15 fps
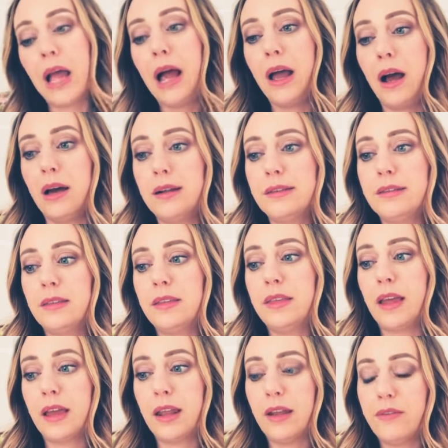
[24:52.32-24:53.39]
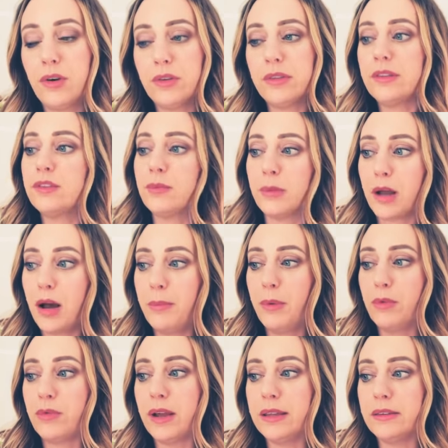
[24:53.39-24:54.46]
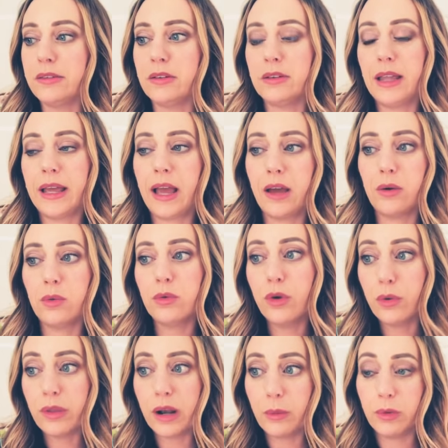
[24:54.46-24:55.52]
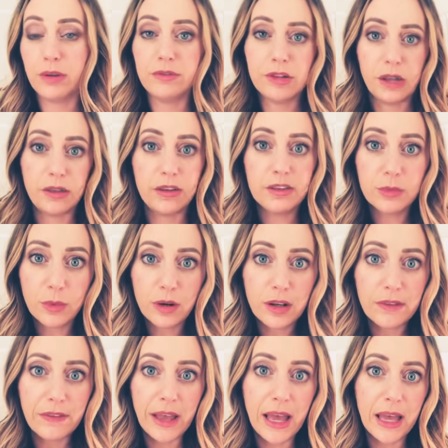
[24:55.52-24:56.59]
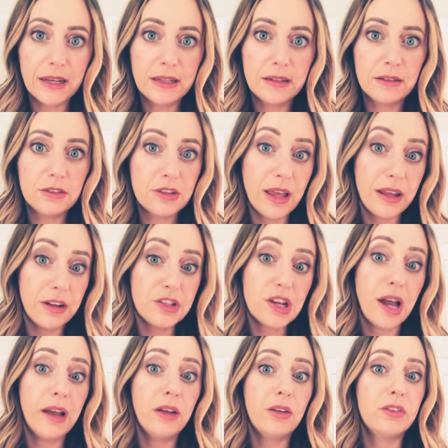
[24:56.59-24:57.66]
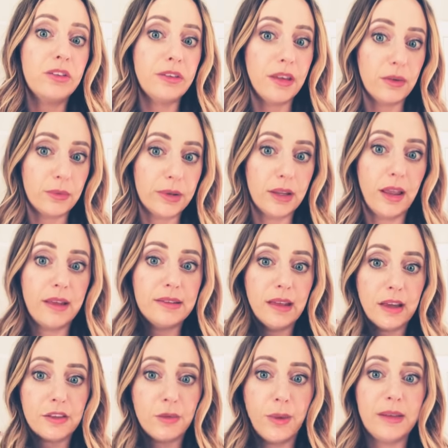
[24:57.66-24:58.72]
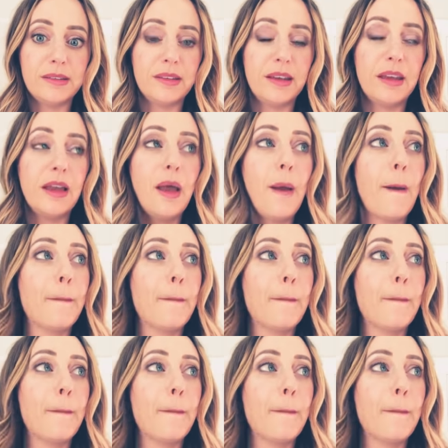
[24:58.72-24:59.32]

I honestly think, and I've heard this from a couple friends, they're like, I don't know that I would have done this work if I hadn't had a child to then realize XYZ.